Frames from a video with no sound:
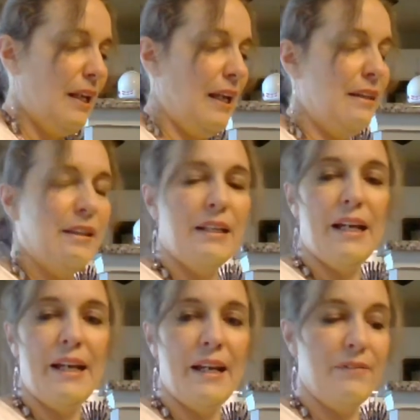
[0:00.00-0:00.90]
And then I
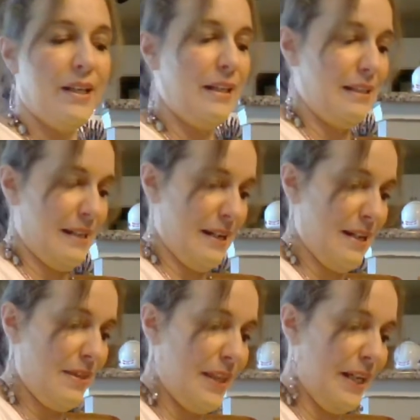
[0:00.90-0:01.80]
have a
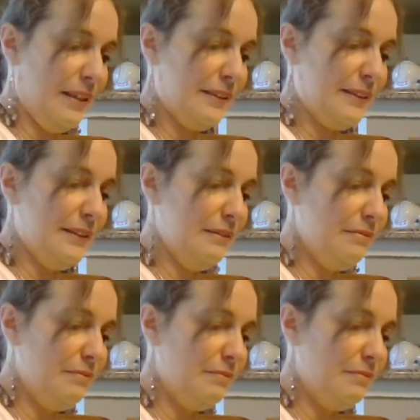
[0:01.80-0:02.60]
9,000.